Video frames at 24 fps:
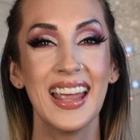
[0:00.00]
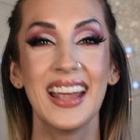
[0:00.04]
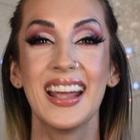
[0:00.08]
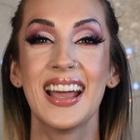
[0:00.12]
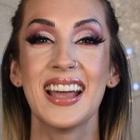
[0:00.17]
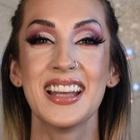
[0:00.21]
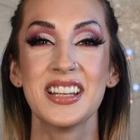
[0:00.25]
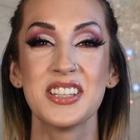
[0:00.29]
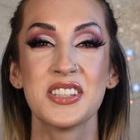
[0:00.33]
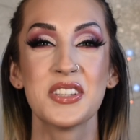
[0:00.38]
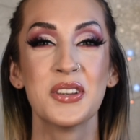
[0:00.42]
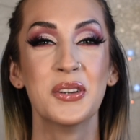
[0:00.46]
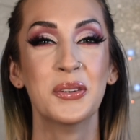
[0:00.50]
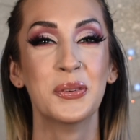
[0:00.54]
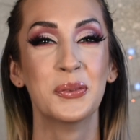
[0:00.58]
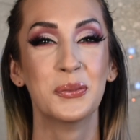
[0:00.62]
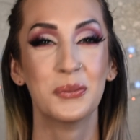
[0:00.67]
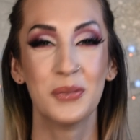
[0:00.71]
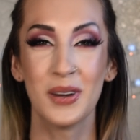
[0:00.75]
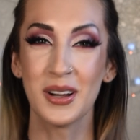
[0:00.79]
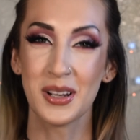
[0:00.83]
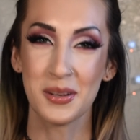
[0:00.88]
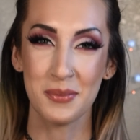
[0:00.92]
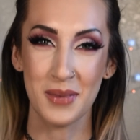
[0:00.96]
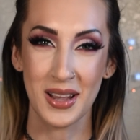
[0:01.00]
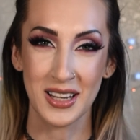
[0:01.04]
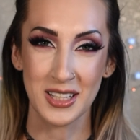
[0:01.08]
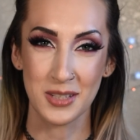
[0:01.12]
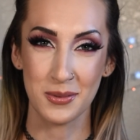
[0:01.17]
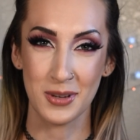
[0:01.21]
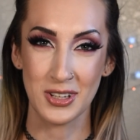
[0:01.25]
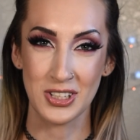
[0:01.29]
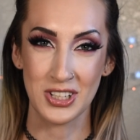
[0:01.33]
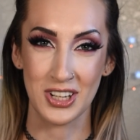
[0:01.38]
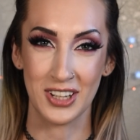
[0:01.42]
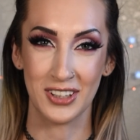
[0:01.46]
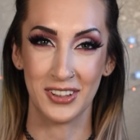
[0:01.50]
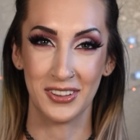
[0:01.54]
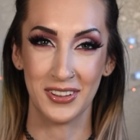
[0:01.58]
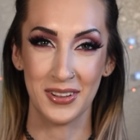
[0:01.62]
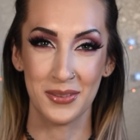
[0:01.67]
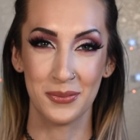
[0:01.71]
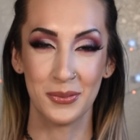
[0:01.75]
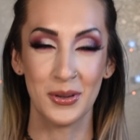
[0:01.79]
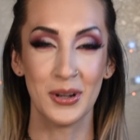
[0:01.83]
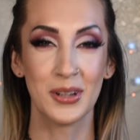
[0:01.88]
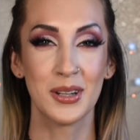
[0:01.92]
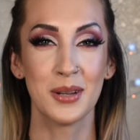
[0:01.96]
Hey guys! Welcome back to my channel
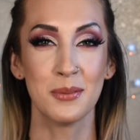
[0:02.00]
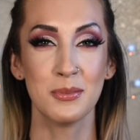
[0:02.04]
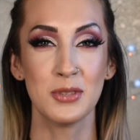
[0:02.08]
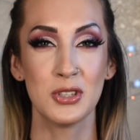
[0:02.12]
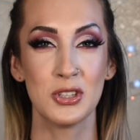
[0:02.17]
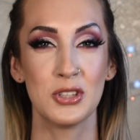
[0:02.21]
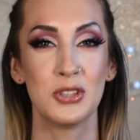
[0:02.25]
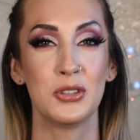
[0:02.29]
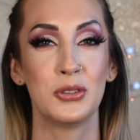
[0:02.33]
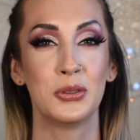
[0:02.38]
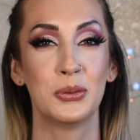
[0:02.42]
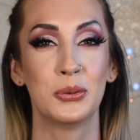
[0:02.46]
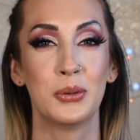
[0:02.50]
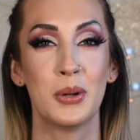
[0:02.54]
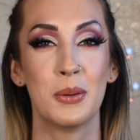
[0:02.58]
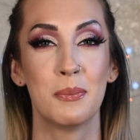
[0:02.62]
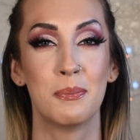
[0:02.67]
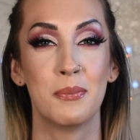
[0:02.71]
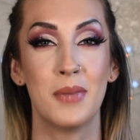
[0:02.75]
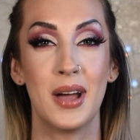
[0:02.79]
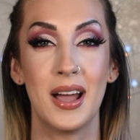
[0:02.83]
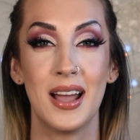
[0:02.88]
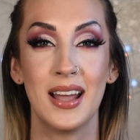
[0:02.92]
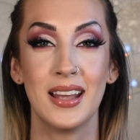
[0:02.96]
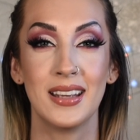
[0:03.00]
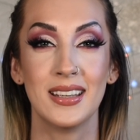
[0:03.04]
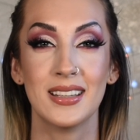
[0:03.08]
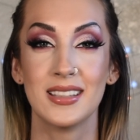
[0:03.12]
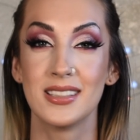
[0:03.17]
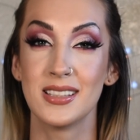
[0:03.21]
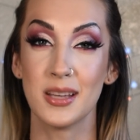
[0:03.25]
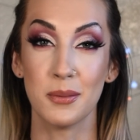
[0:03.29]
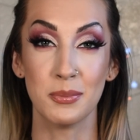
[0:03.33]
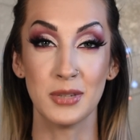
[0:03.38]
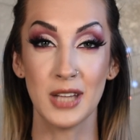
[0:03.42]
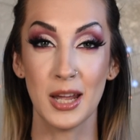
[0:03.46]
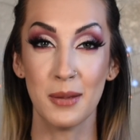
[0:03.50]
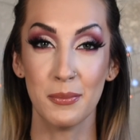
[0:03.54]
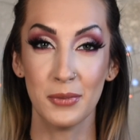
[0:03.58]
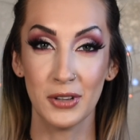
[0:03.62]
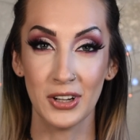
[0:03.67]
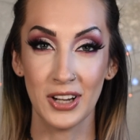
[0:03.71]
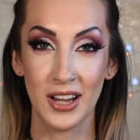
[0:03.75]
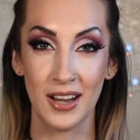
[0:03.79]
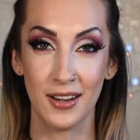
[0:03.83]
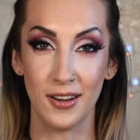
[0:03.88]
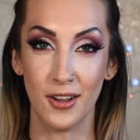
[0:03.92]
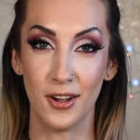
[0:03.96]
and welcome to my September
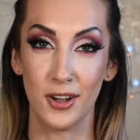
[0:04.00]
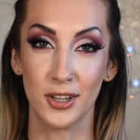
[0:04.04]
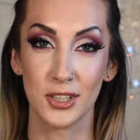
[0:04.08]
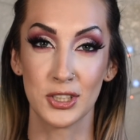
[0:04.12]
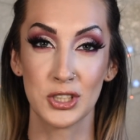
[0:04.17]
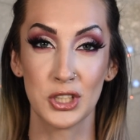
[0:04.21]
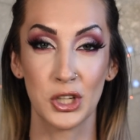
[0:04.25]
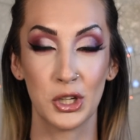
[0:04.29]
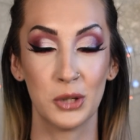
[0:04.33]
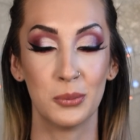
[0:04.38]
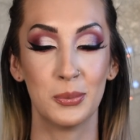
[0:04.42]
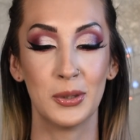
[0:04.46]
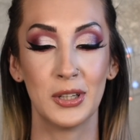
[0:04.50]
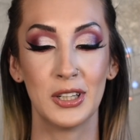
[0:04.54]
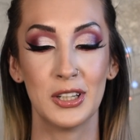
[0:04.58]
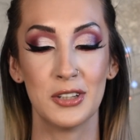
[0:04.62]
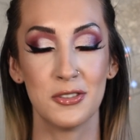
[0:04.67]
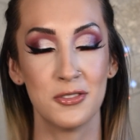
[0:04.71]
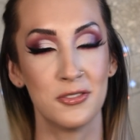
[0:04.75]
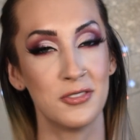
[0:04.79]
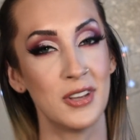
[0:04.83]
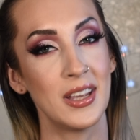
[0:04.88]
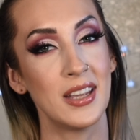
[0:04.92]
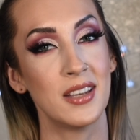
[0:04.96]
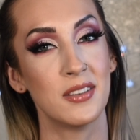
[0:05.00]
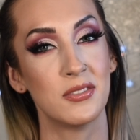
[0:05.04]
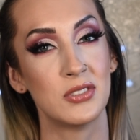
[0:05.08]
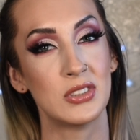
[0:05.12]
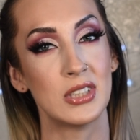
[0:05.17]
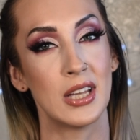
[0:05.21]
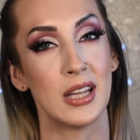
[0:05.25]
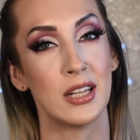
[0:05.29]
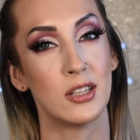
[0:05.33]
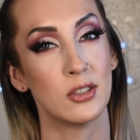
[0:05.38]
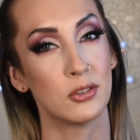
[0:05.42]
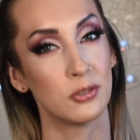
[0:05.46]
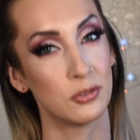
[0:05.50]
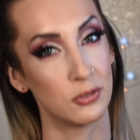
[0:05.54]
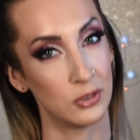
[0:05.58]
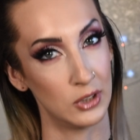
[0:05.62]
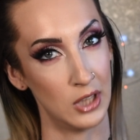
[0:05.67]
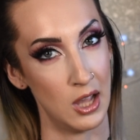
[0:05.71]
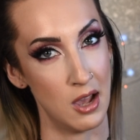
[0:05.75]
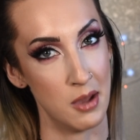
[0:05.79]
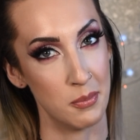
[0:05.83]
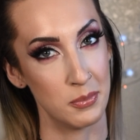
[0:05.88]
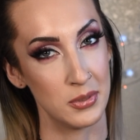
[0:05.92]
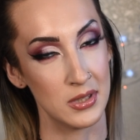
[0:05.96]
and October faves and
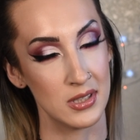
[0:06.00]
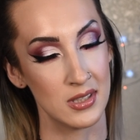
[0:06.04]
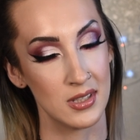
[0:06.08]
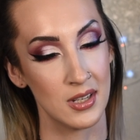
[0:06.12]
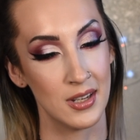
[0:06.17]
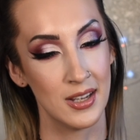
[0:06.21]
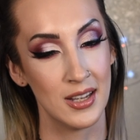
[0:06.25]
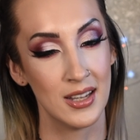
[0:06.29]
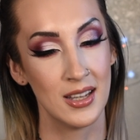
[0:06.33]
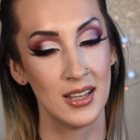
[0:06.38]
flops.